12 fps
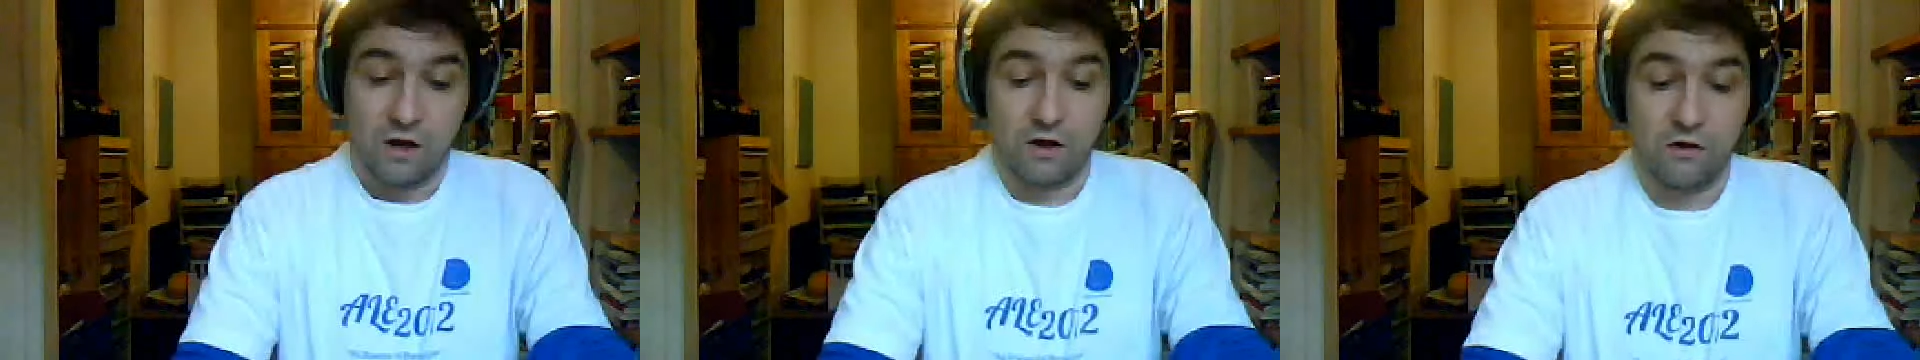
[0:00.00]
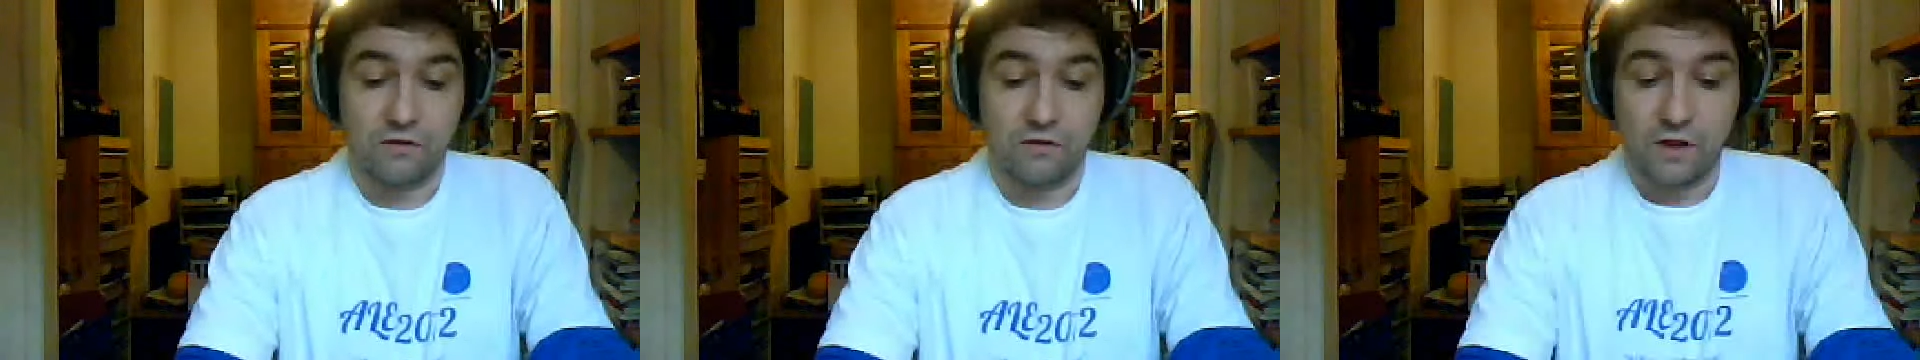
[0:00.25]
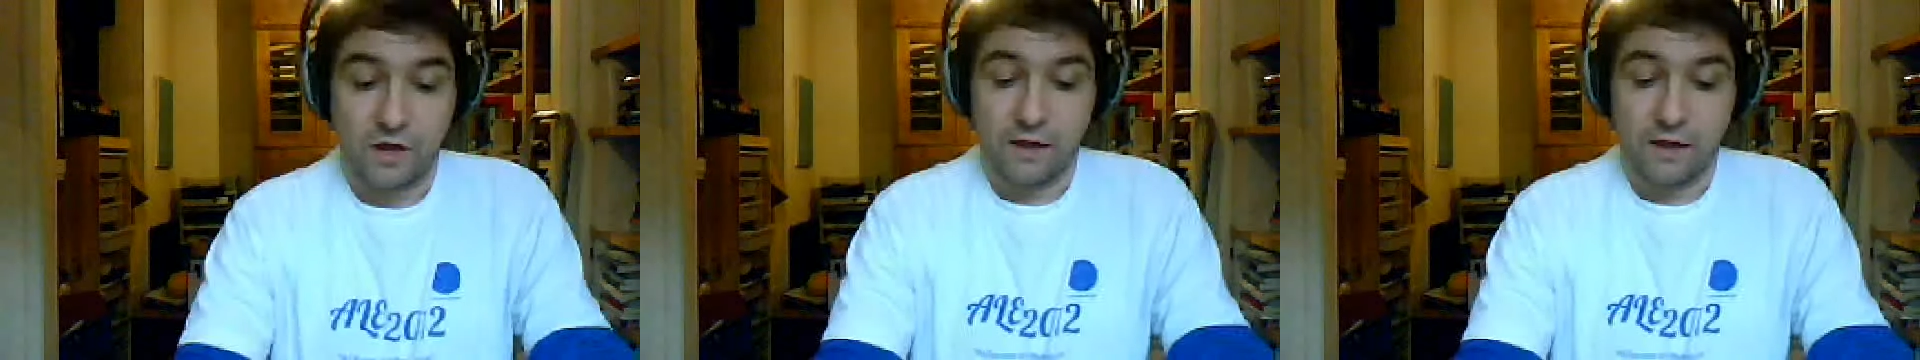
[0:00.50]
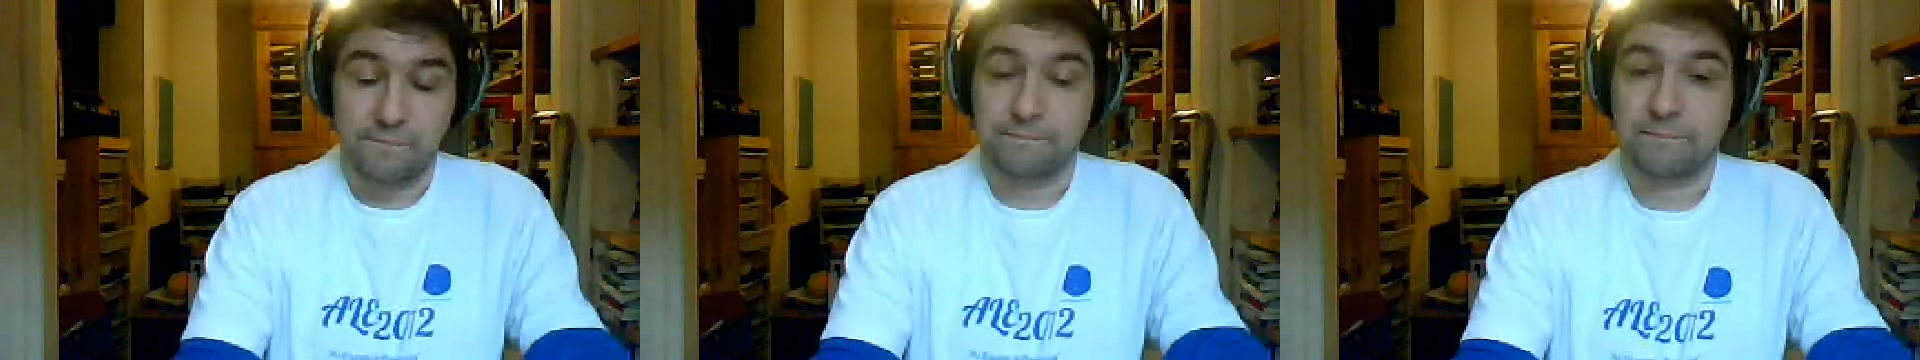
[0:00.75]
on
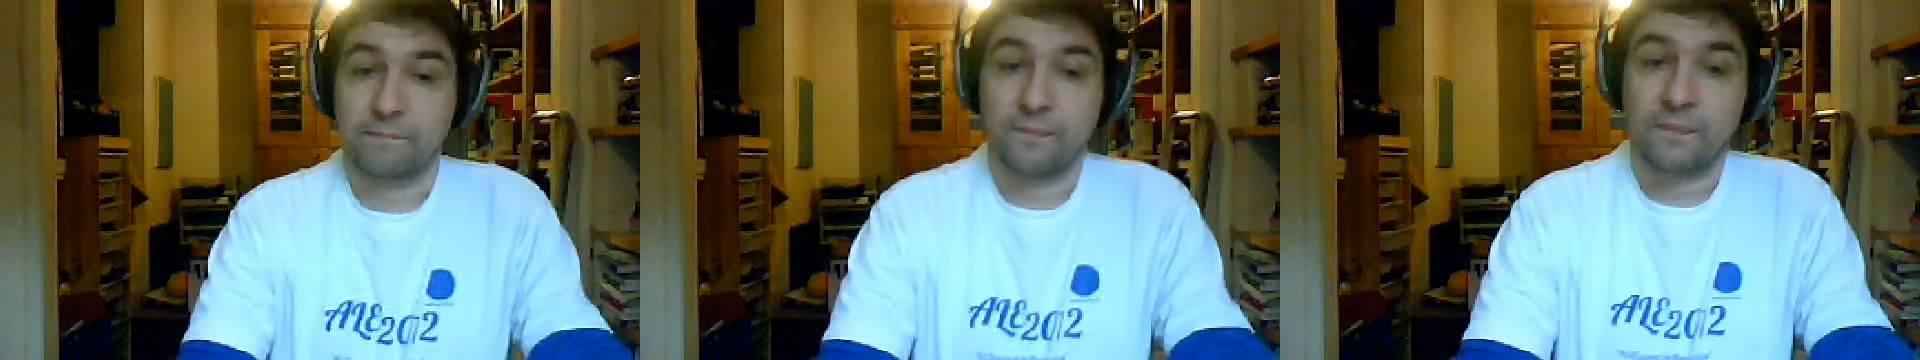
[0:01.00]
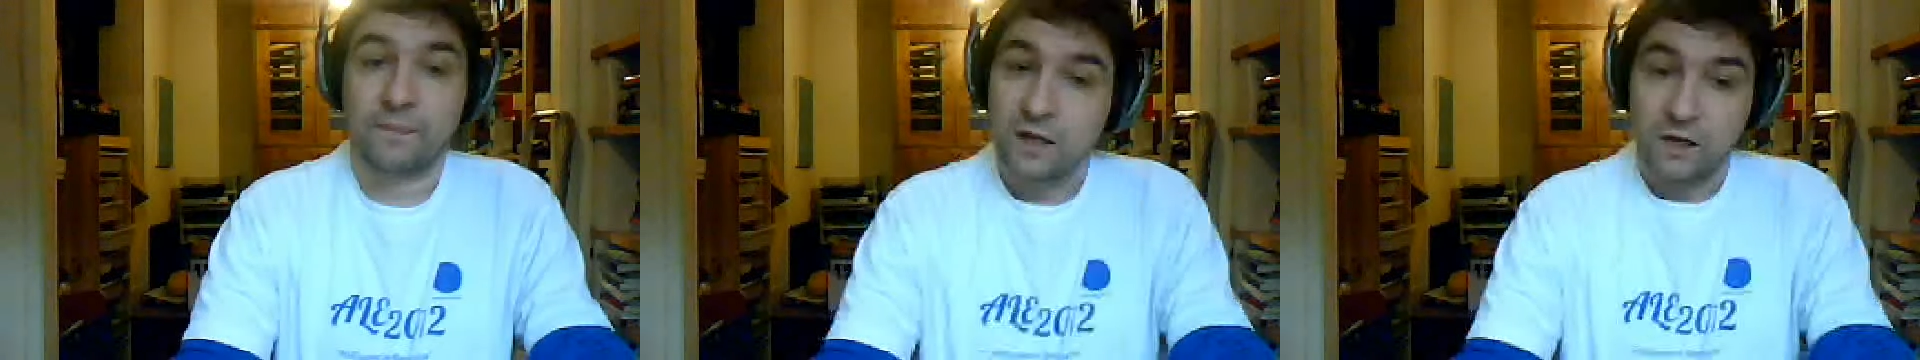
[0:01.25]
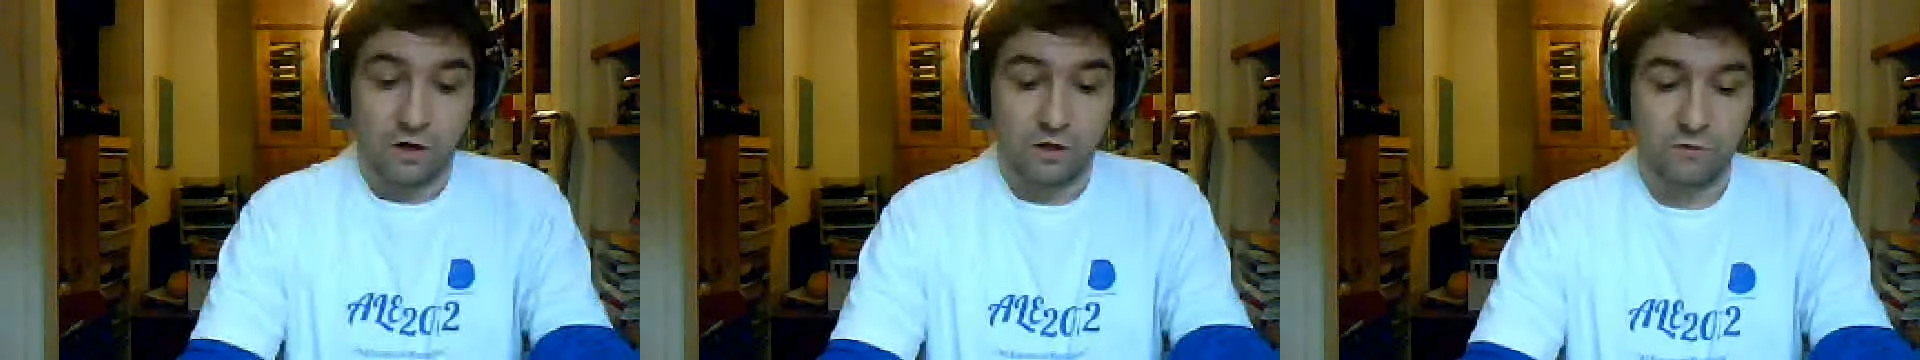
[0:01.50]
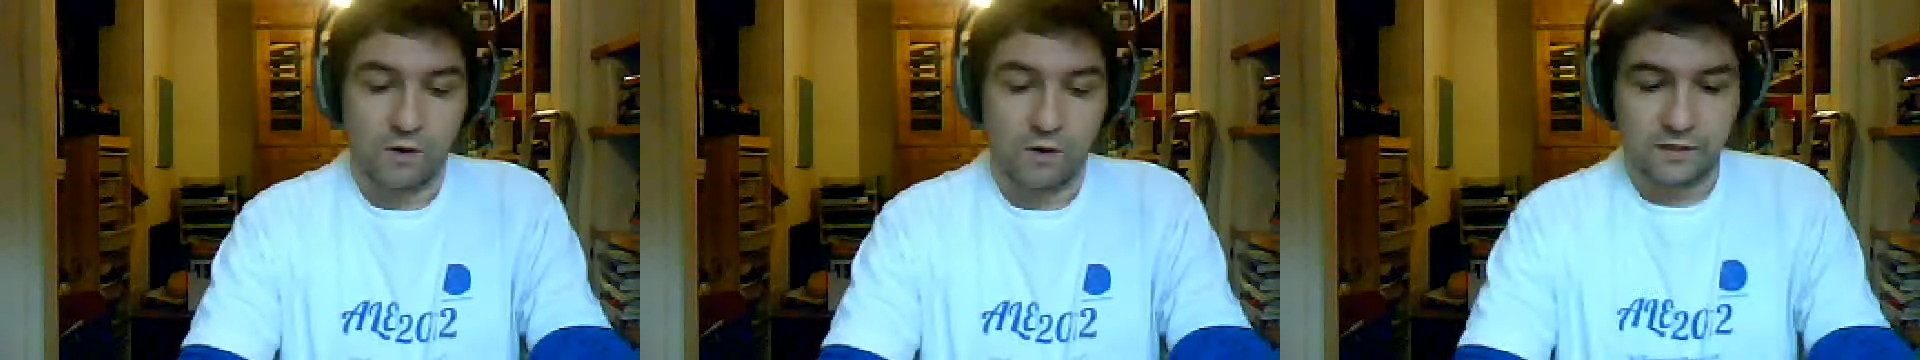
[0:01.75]
um, on
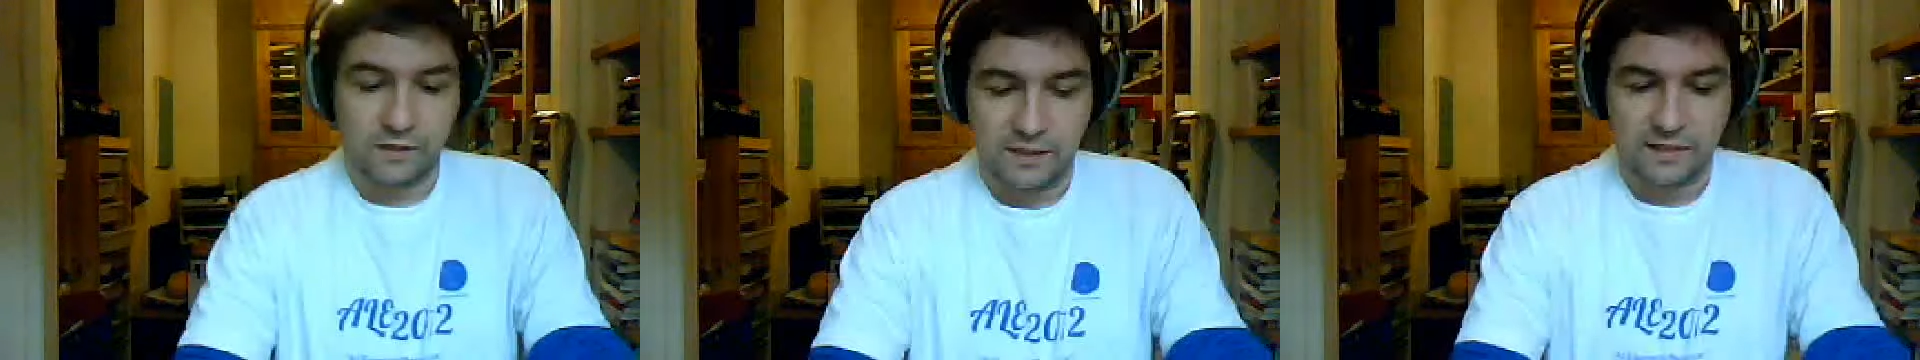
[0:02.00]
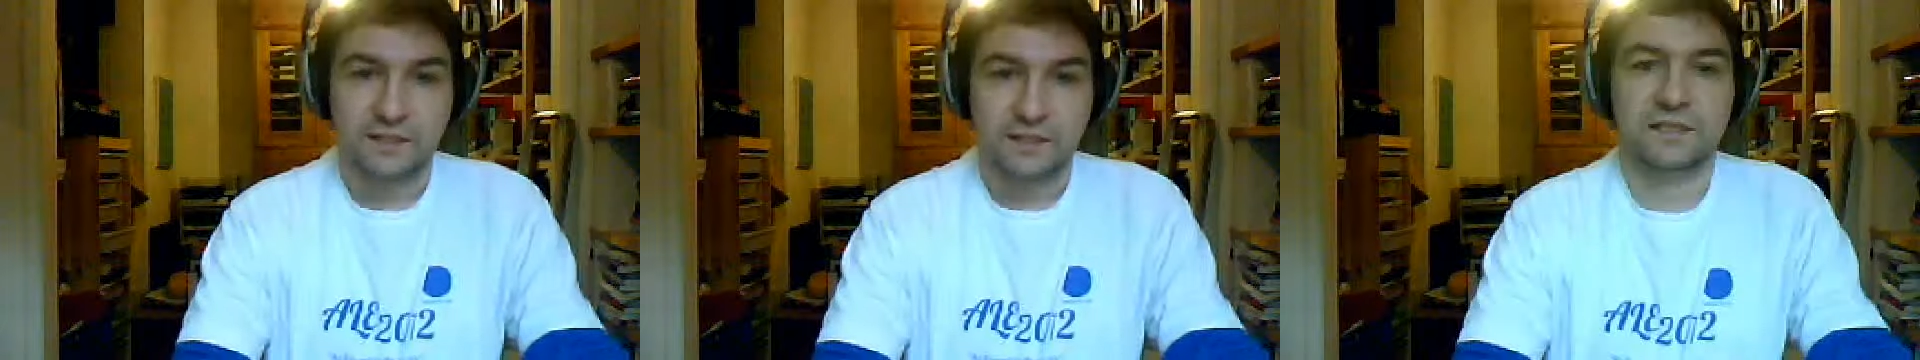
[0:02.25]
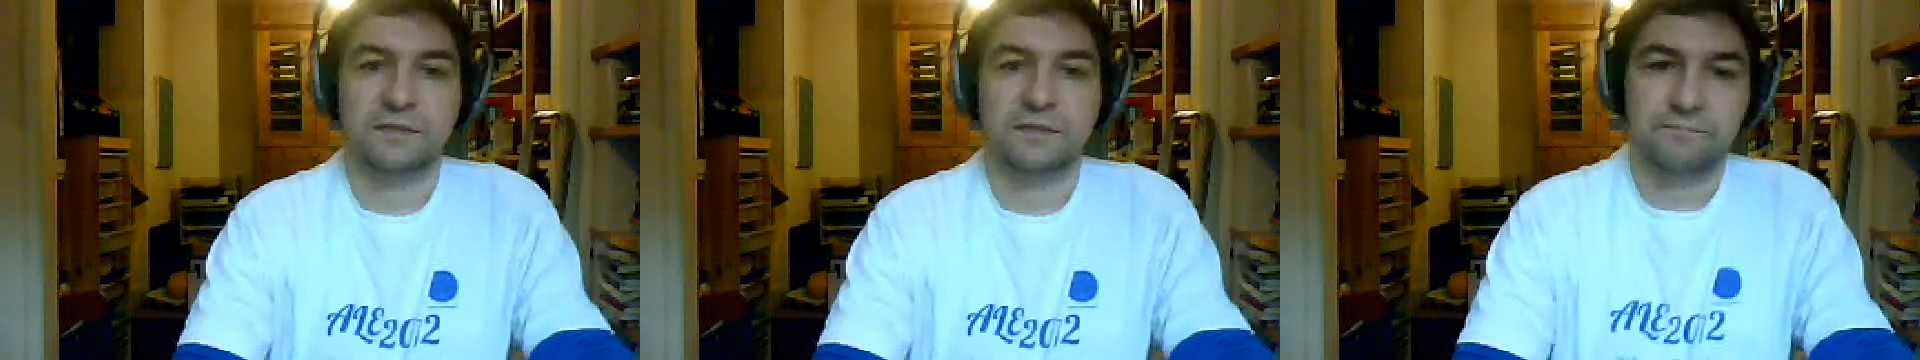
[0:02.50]
a walking desk.